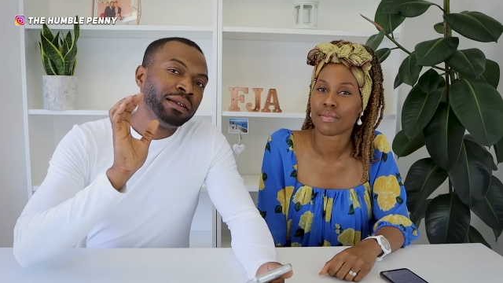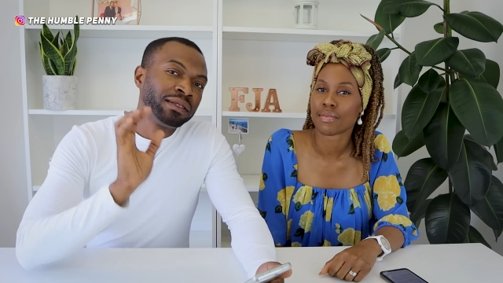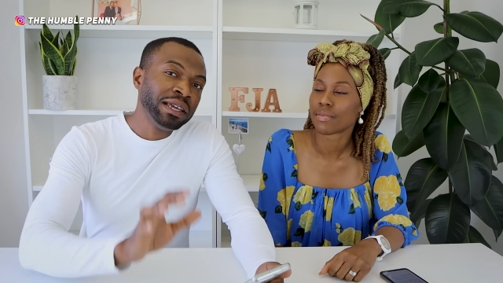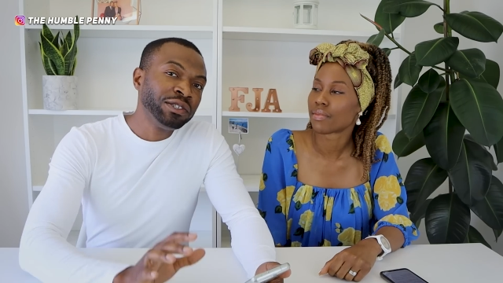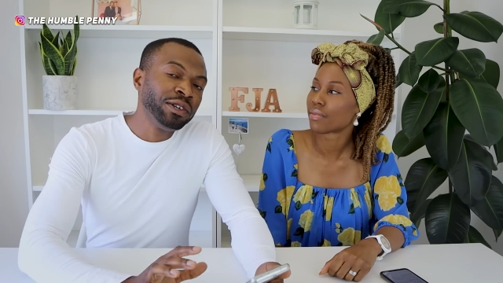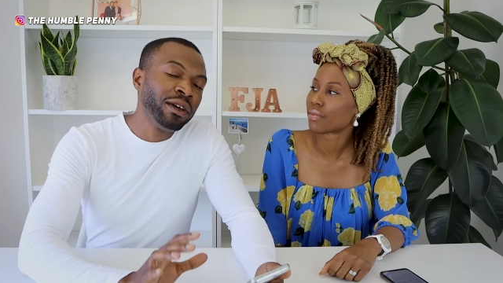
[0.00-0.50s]
Speaker 1: The
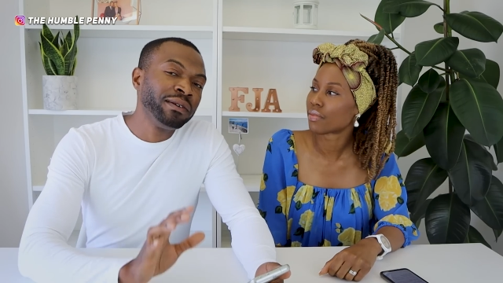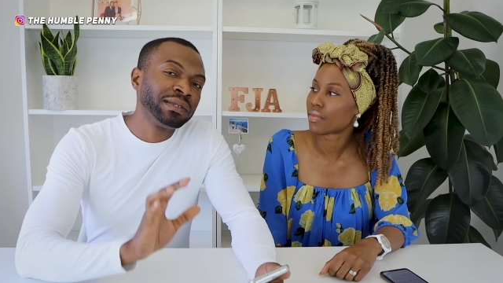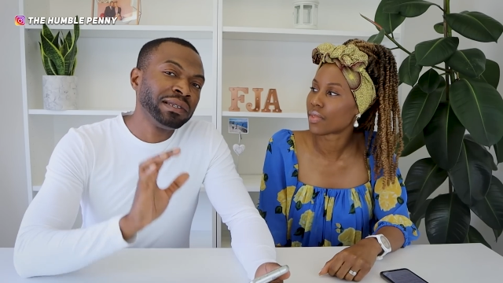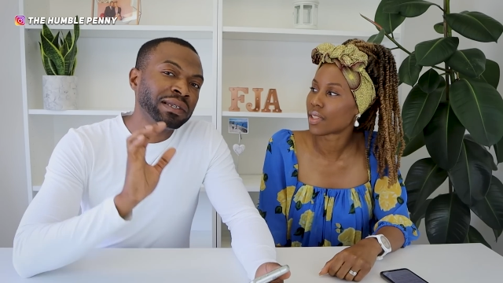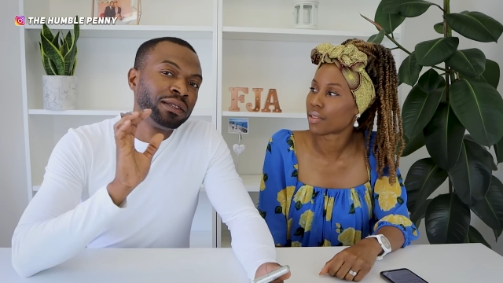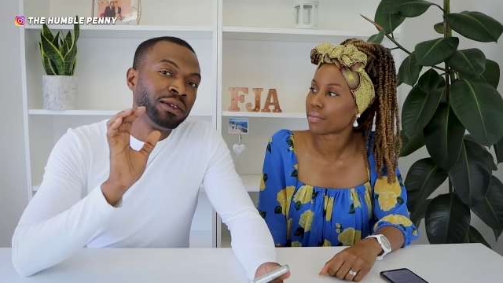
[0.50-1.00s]
thing to note
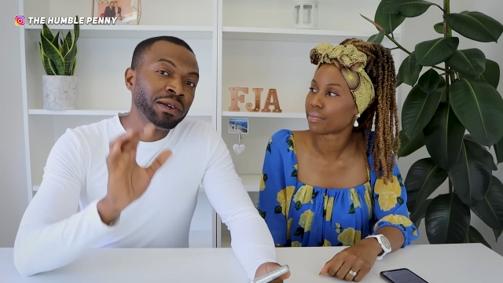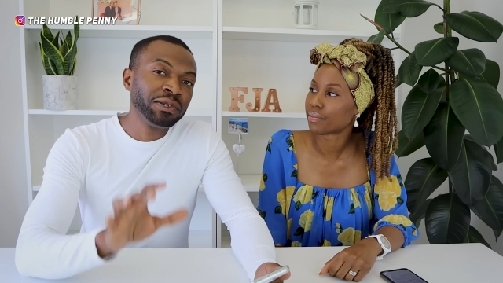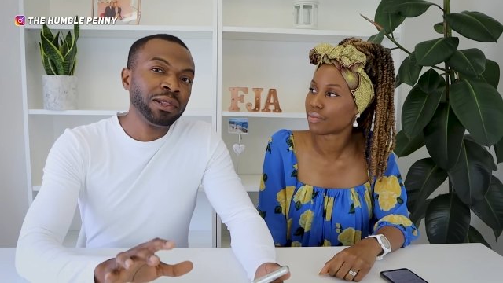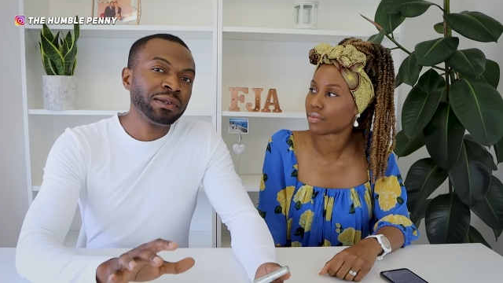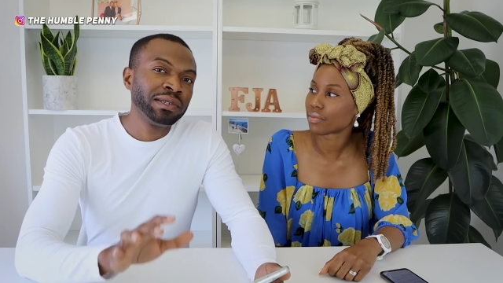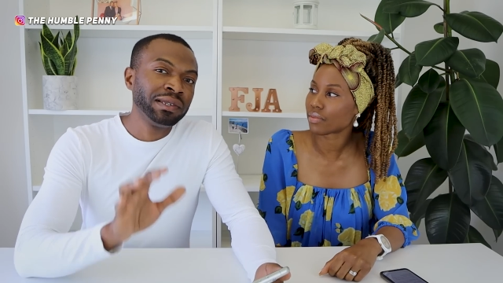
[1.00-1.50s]
is that those
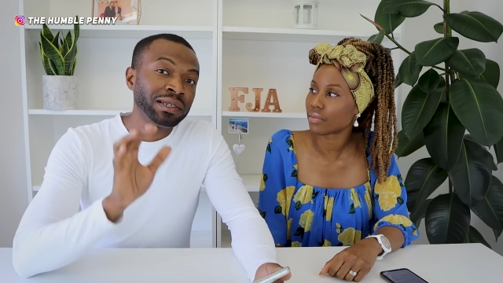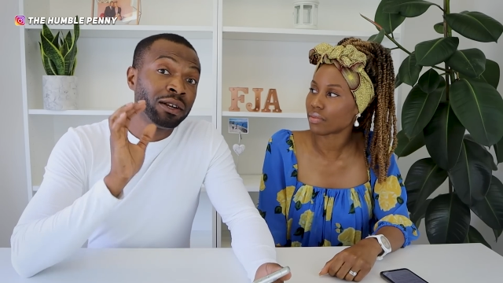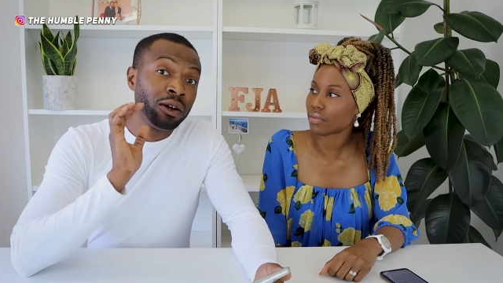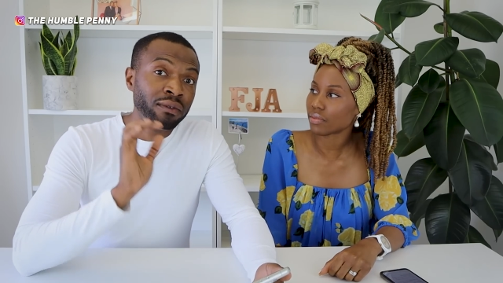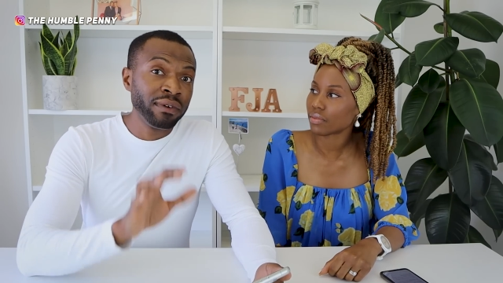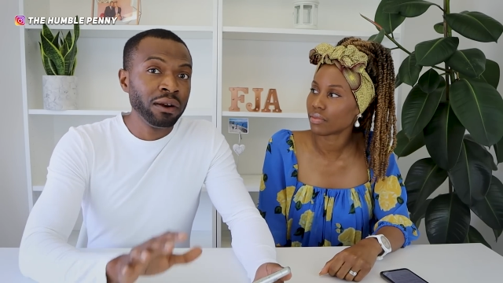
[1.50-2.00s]
losses are
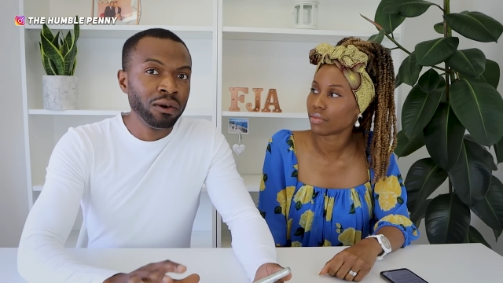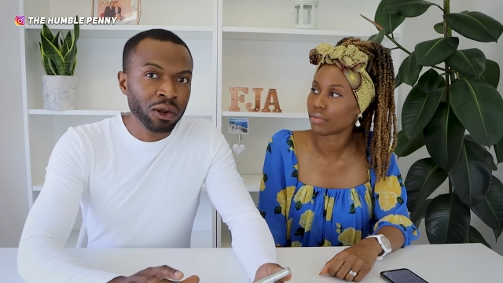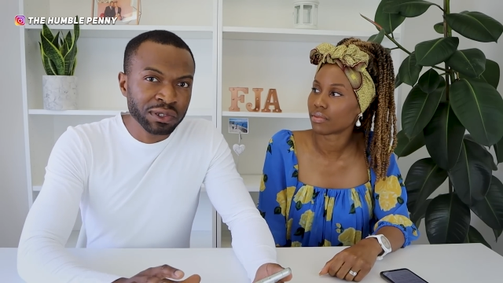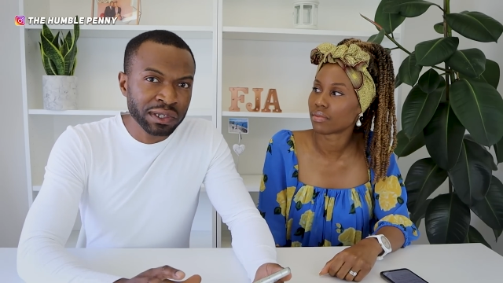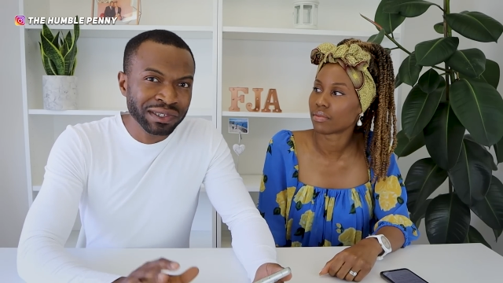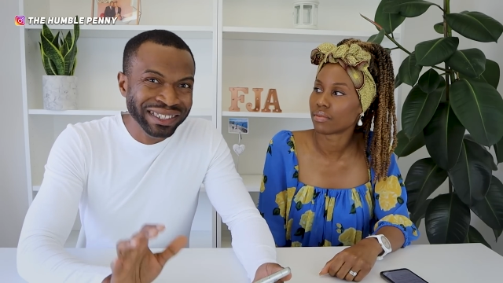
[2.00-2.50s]
not real
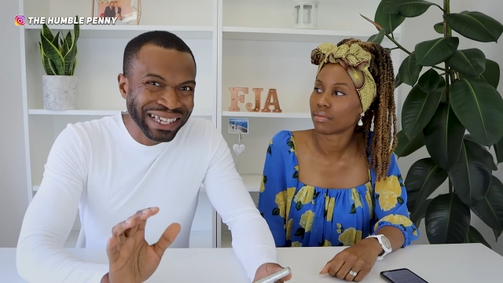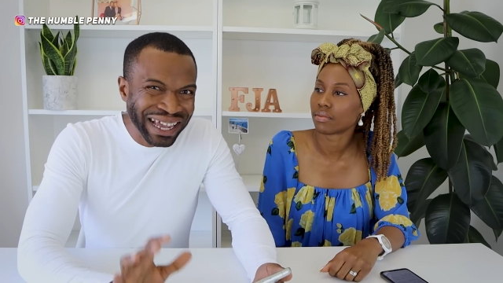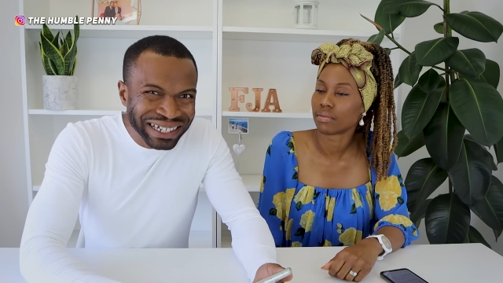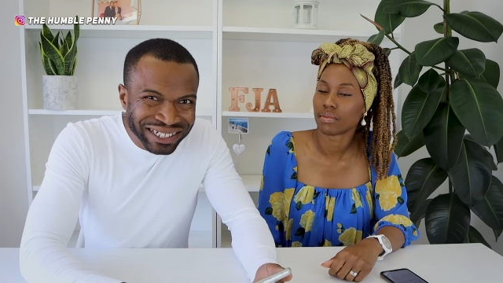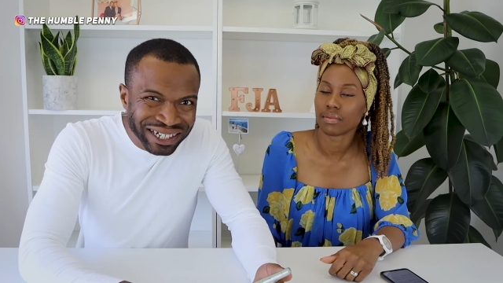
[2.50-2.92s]
losses yet.